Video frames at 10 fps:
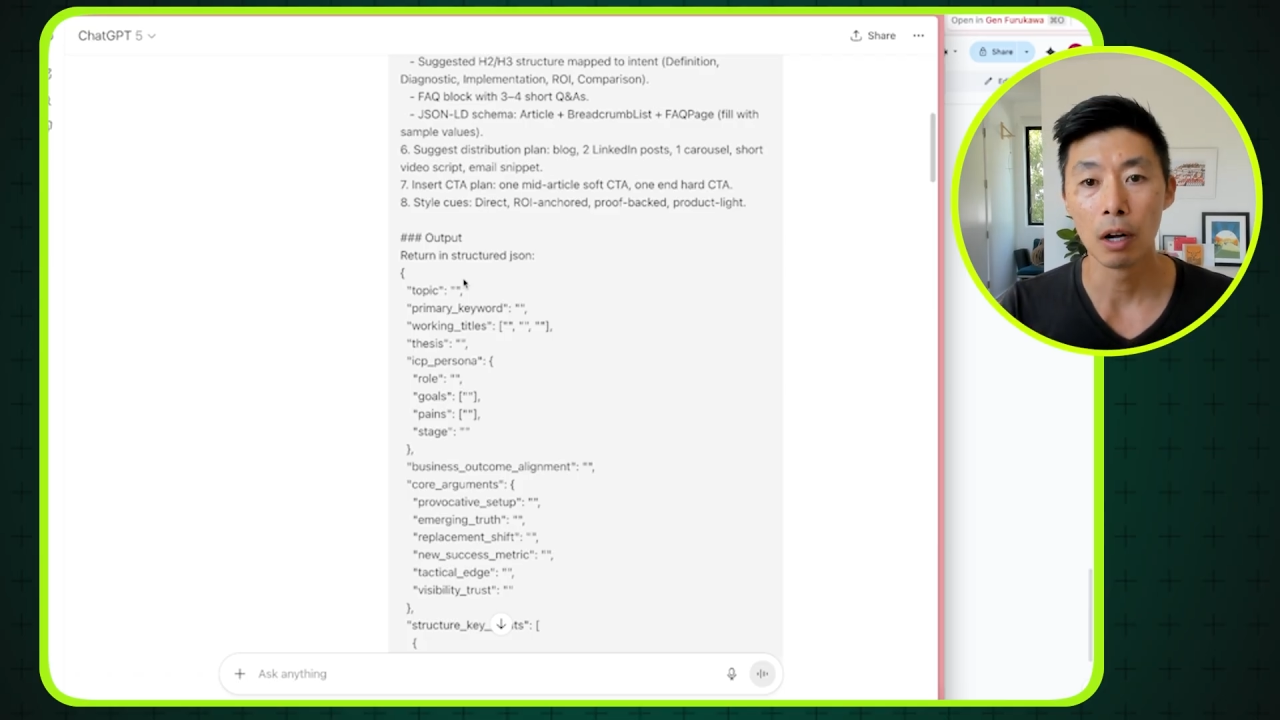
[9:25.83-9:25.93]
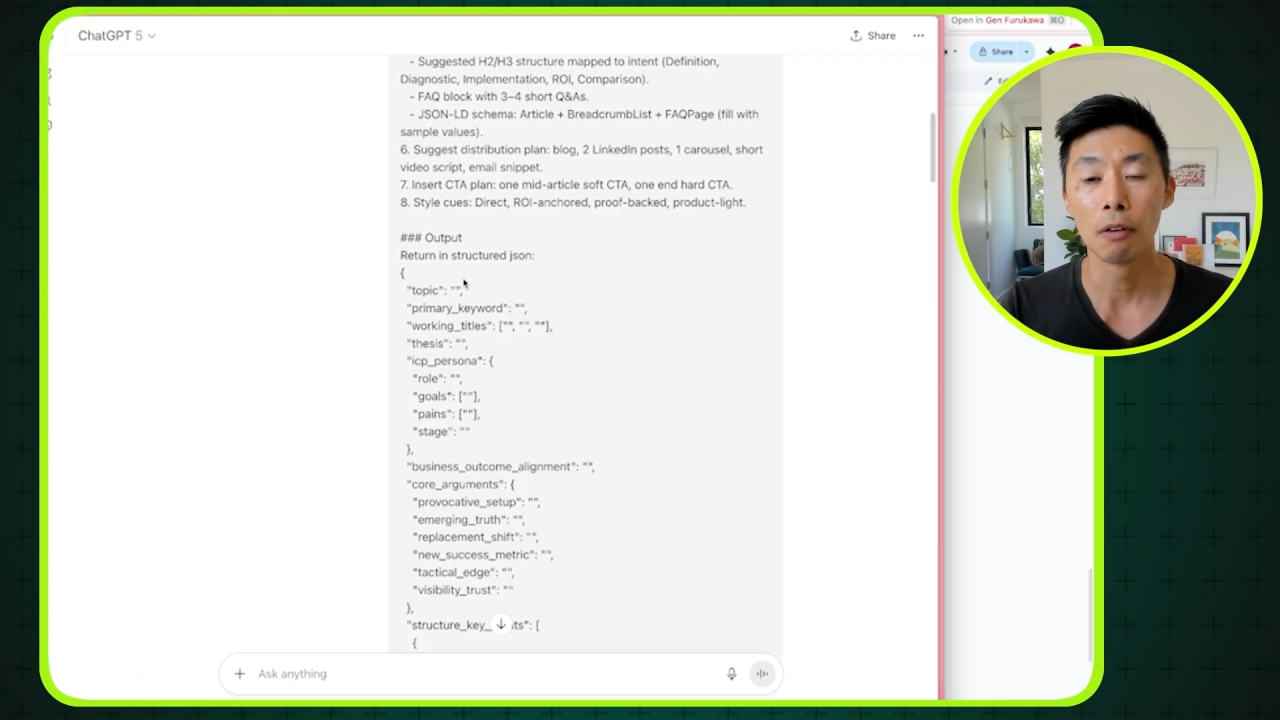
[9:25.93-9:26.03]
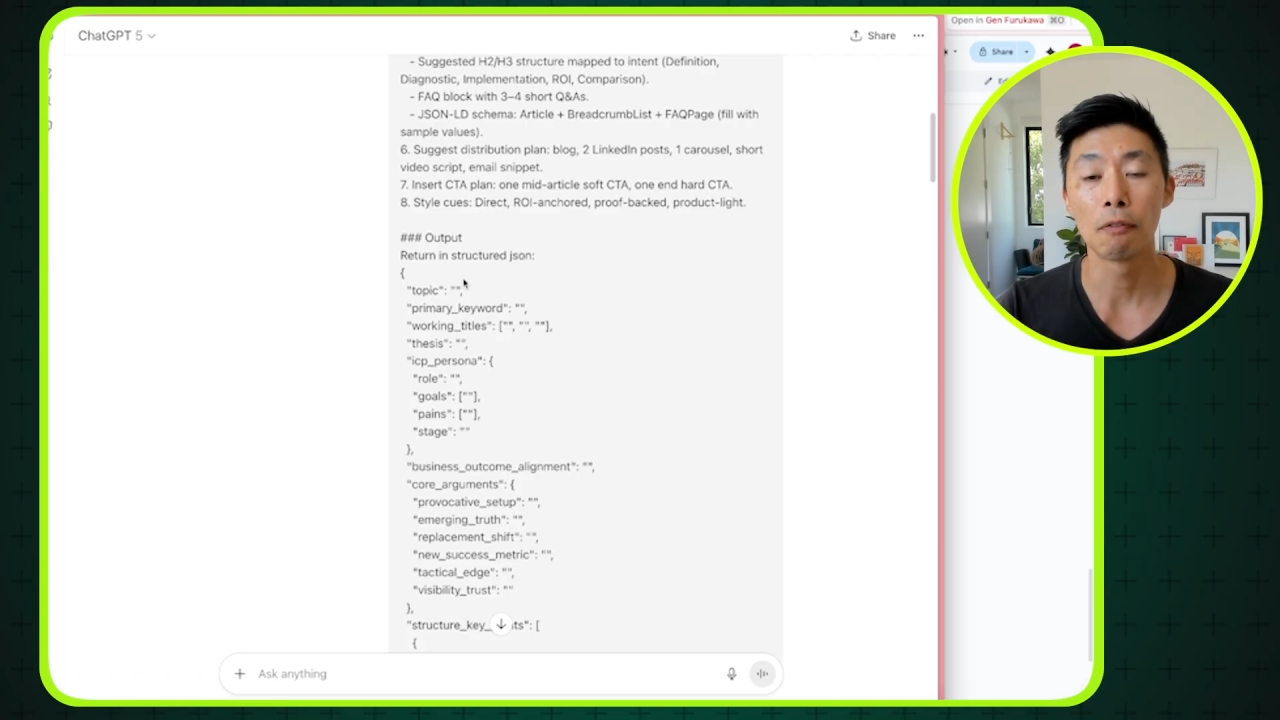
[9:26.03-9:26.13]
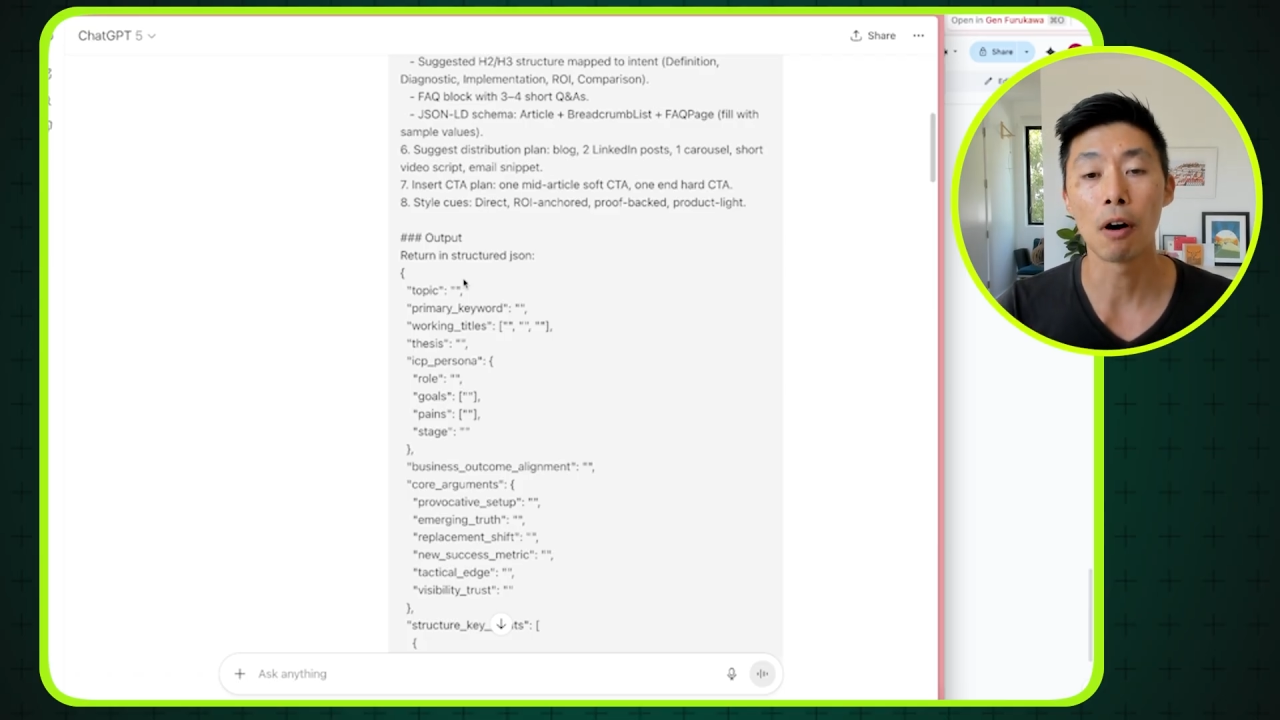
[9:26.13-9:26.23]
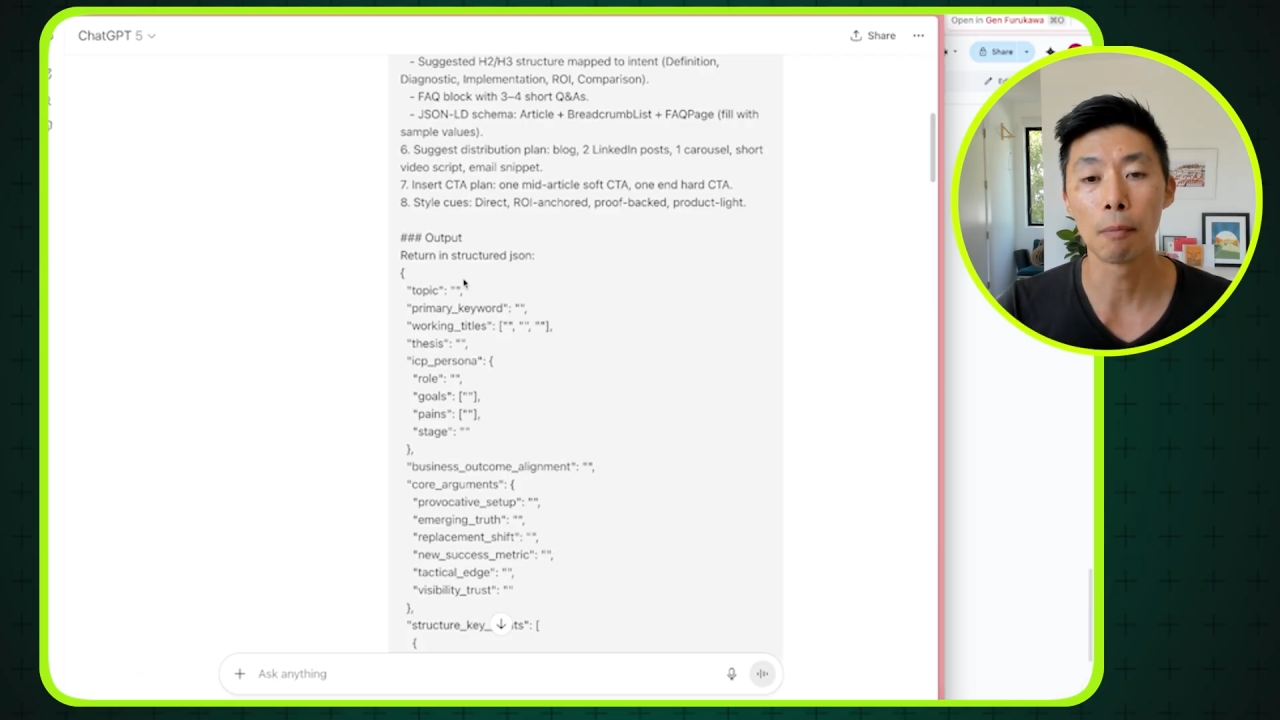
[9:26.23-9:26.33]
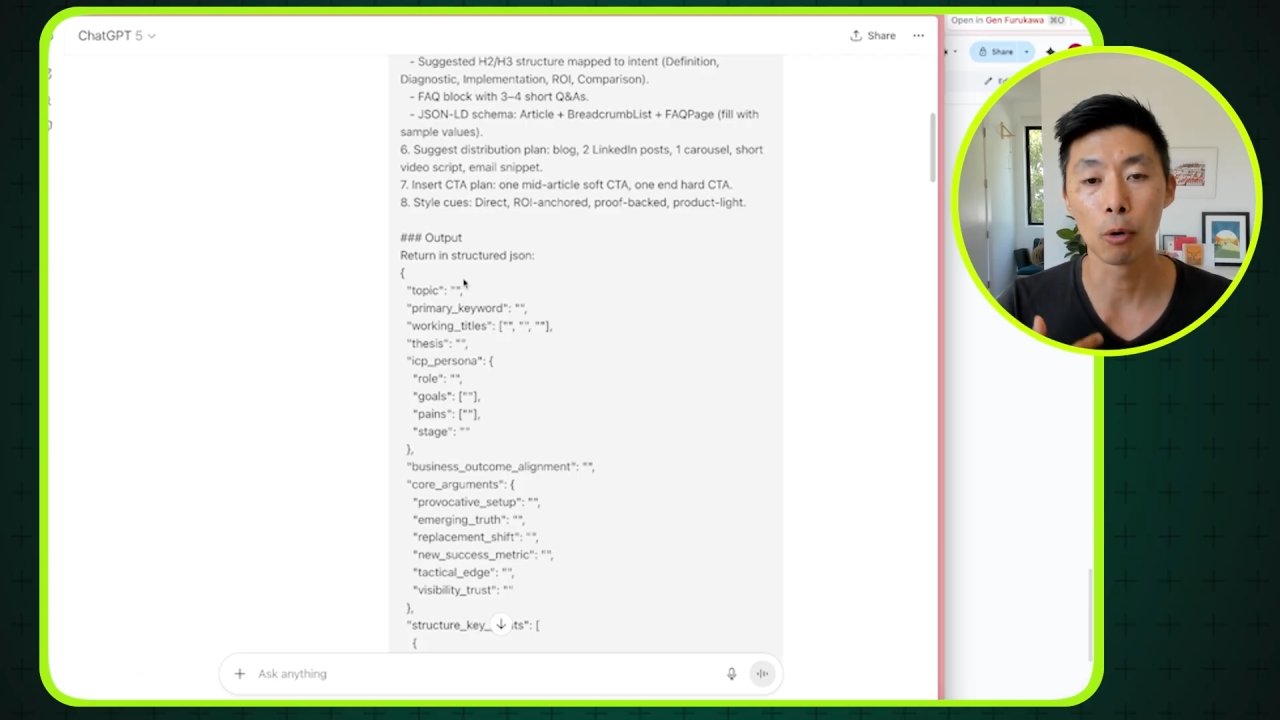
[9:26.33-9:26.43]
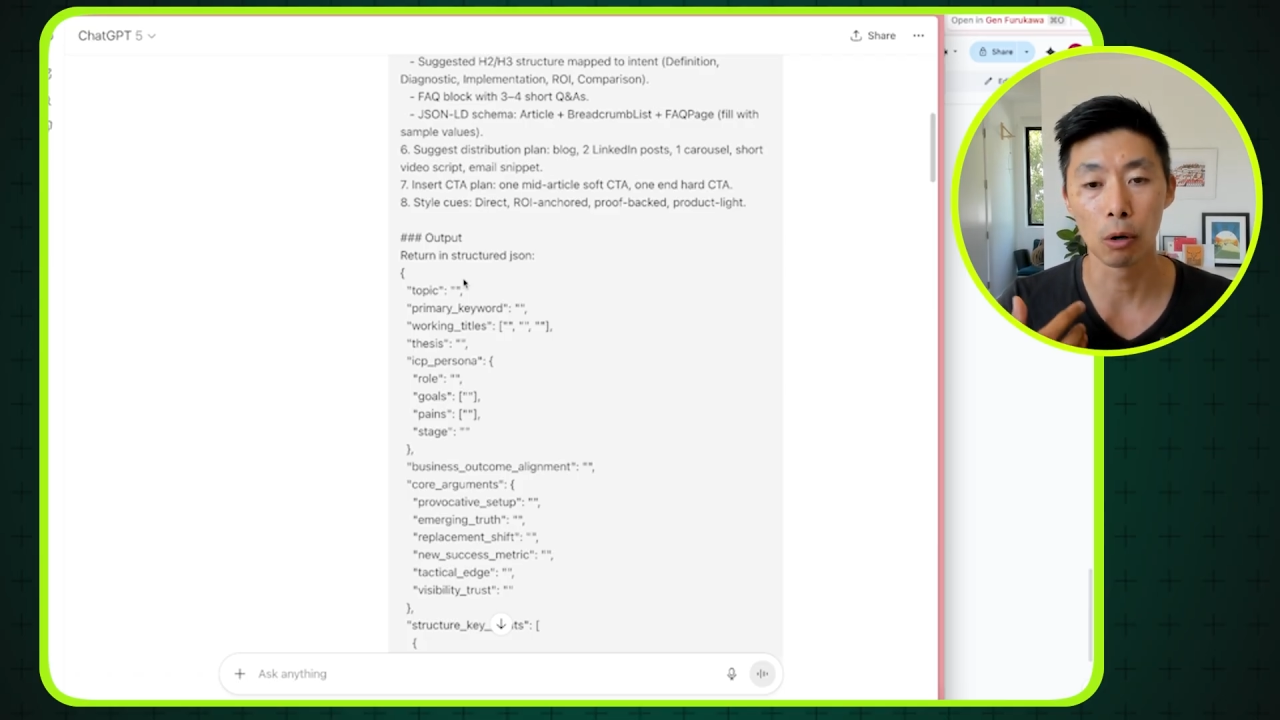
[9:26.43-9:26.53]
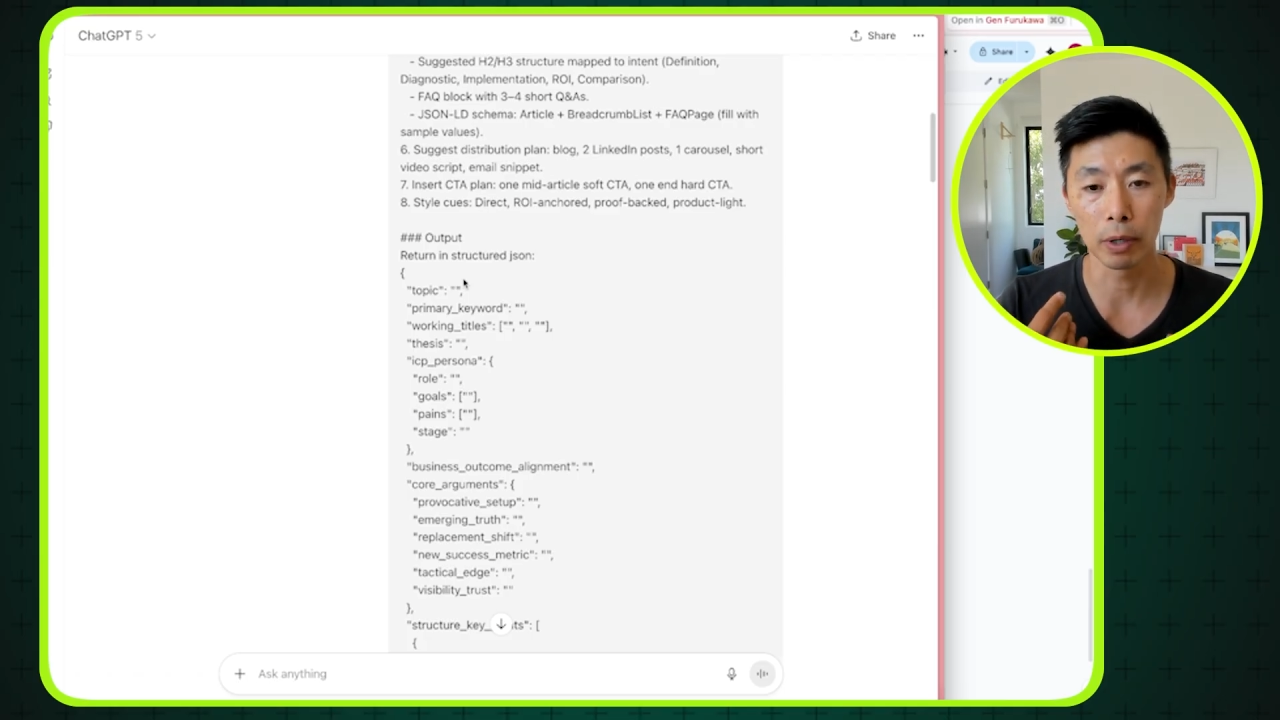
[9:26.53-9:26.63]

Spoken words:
far more